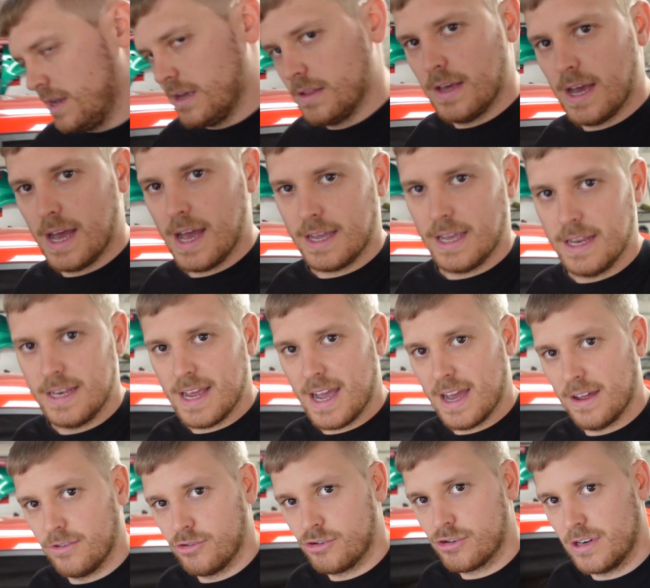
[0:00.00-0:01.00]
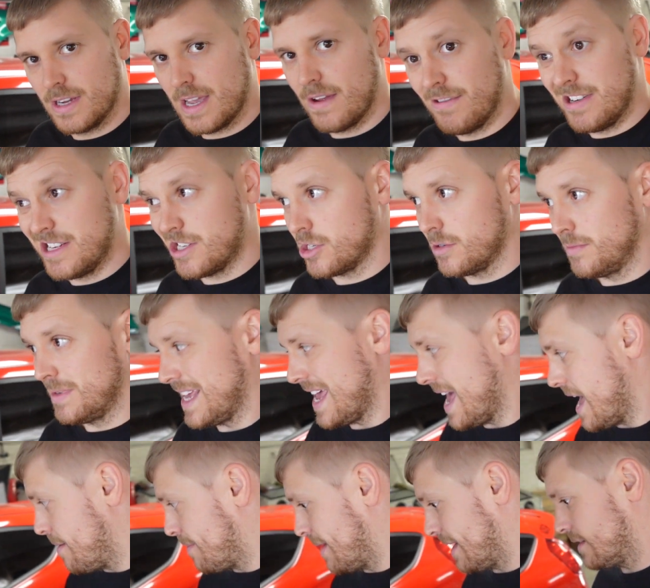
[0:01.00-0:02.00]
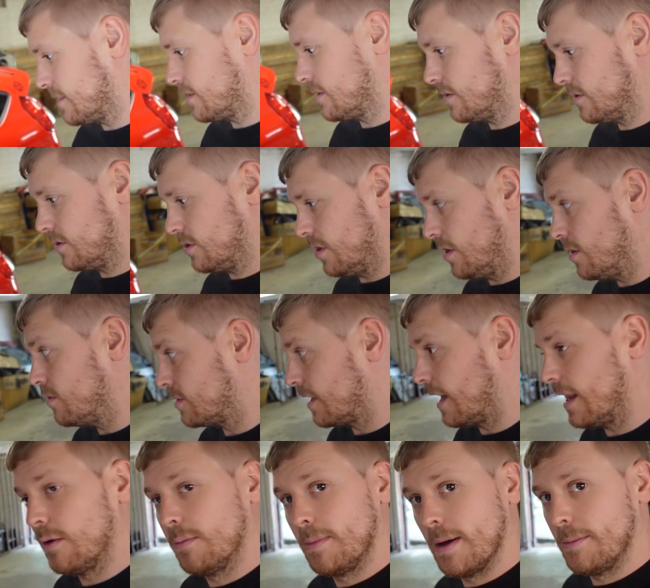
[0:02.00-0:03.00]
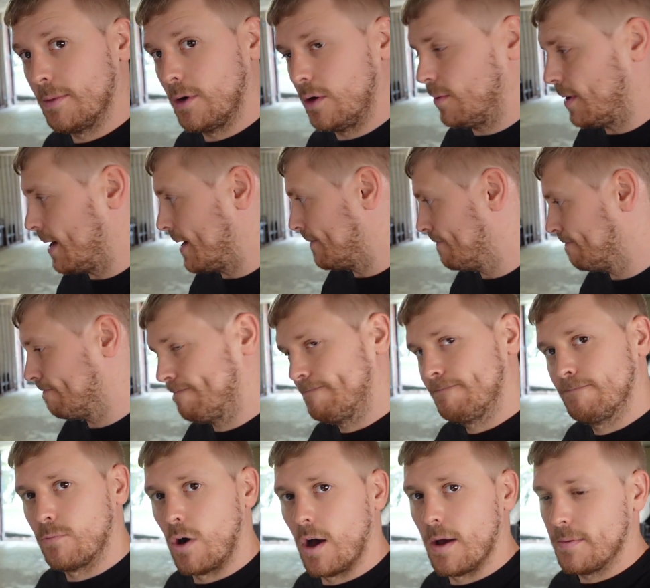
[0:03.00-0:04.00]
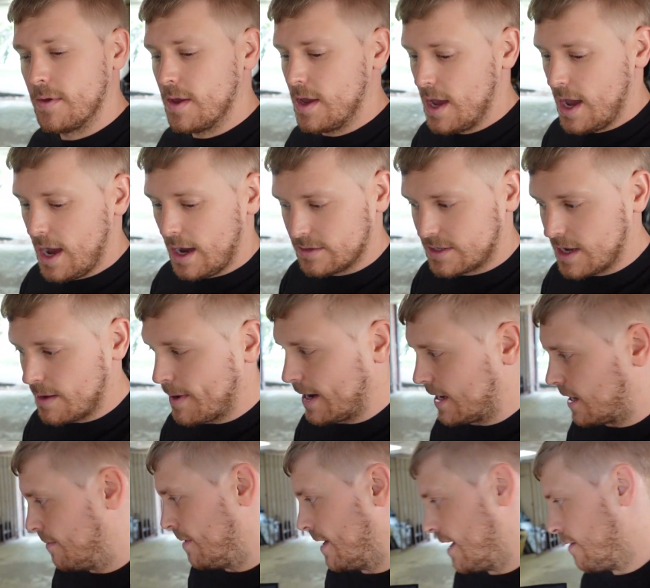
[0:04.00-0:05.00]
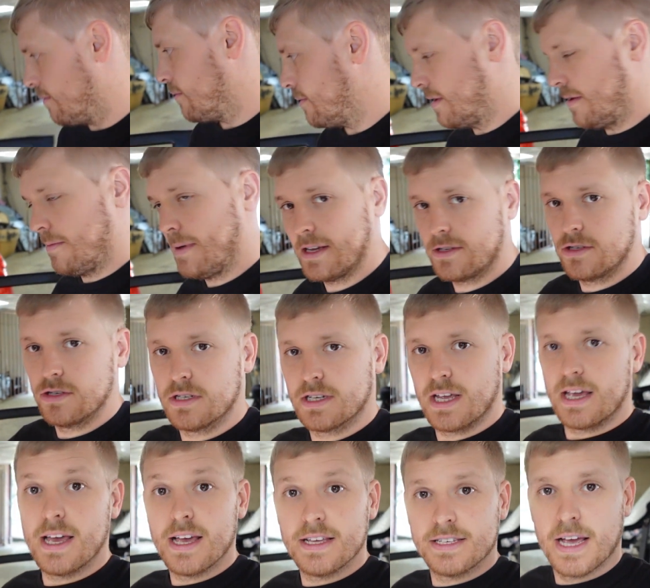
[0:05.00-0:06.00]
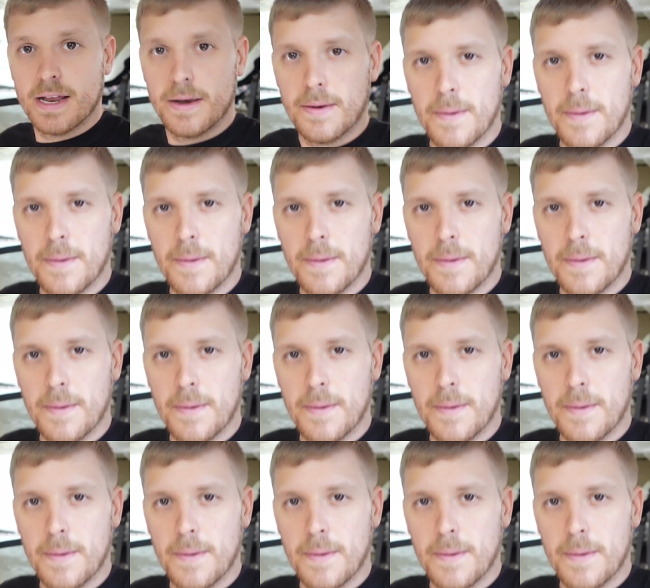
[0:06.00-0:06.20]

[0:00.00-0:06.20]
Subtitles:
that are hanging down and try and get rid of some of the airbags to lose a little bit more weight. Right, I'll see you back in a minute when the passenger seat is in.